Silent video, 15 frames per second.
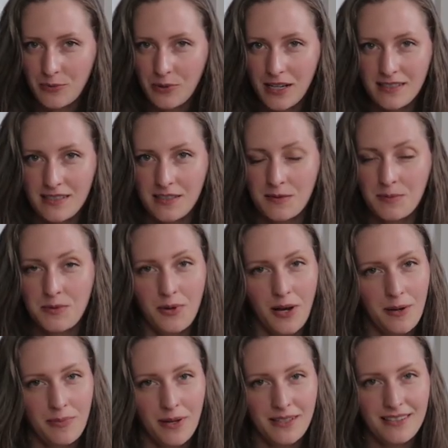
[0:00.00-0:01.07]
press that
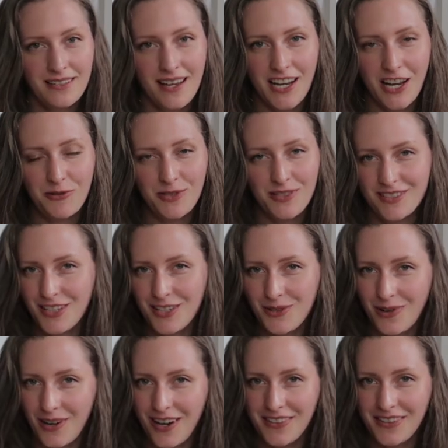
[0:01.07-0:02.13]
subscribe button, and I will see
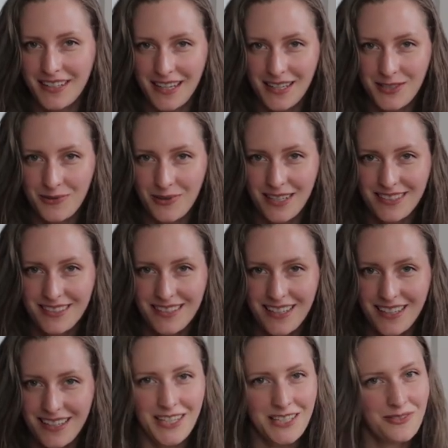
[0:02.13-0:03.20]
you on the next one.
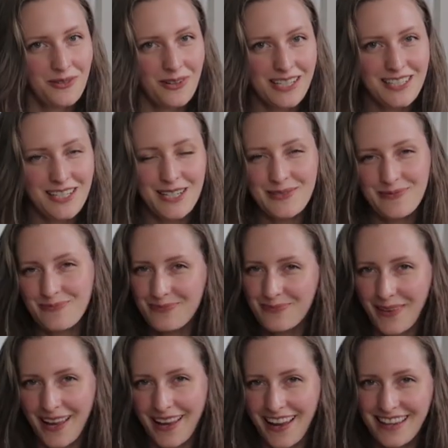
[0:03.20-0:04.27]
Thanks for watching.
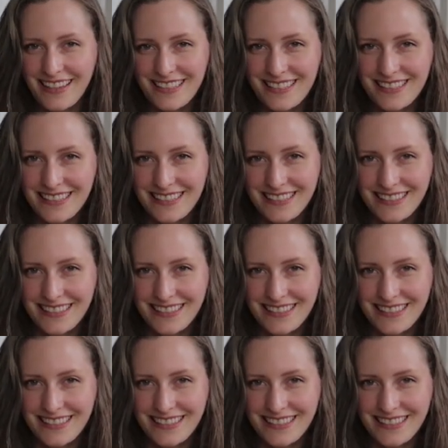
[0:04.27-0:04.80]
Bye, guys.